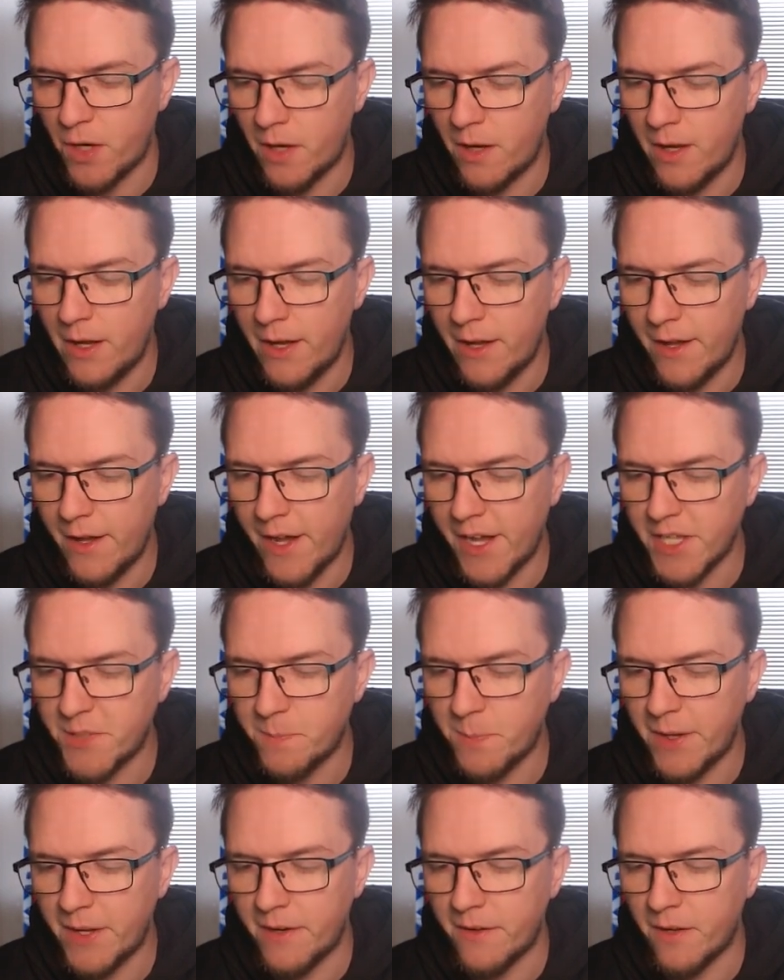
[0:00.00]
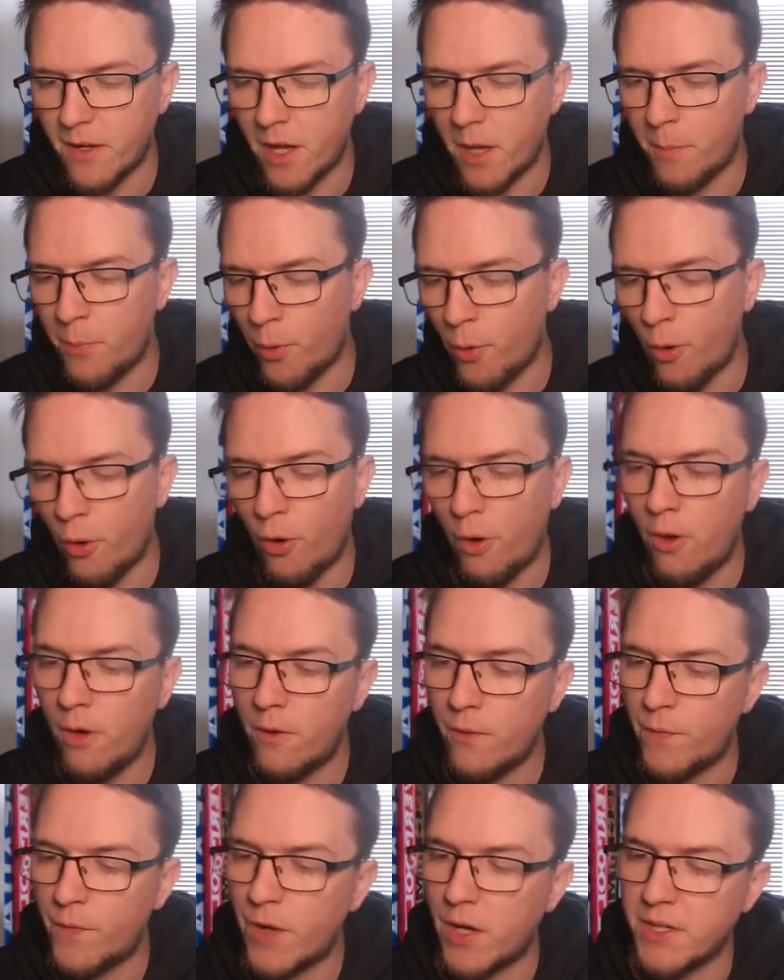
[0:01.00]
far, it's been a poor
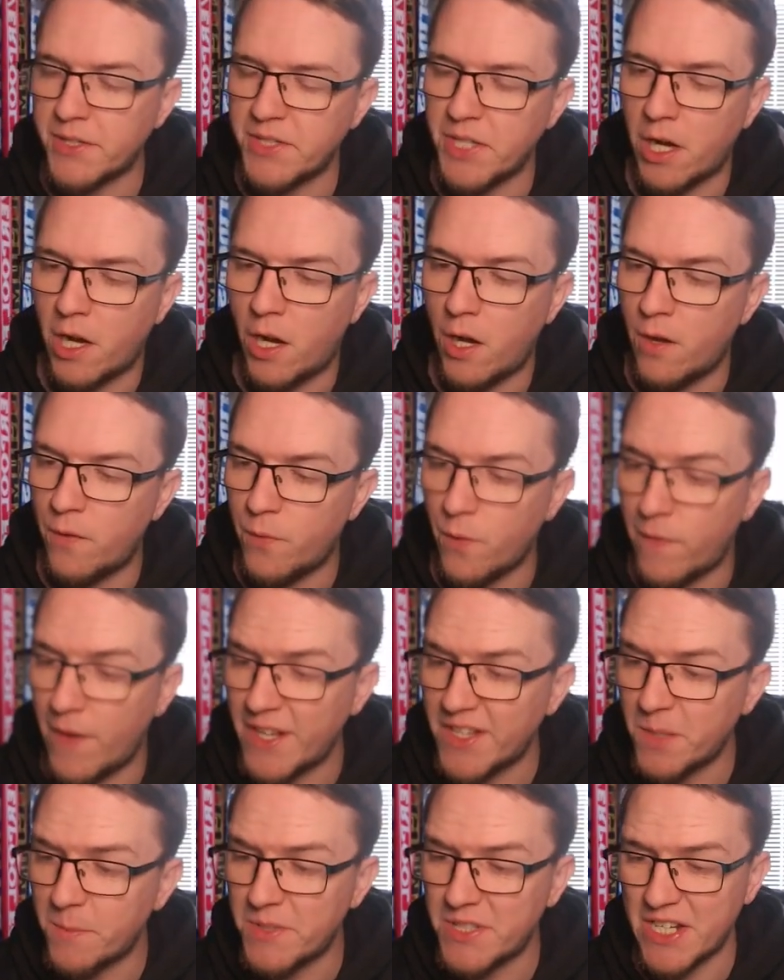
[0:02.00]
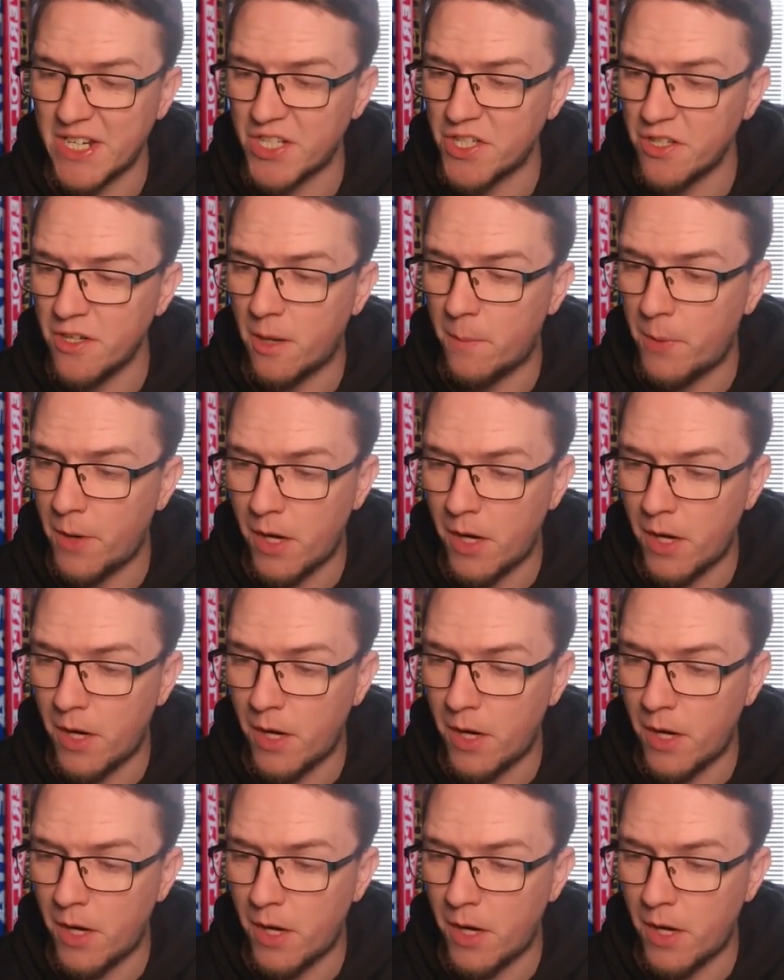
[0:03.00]
first half. We've had the possession.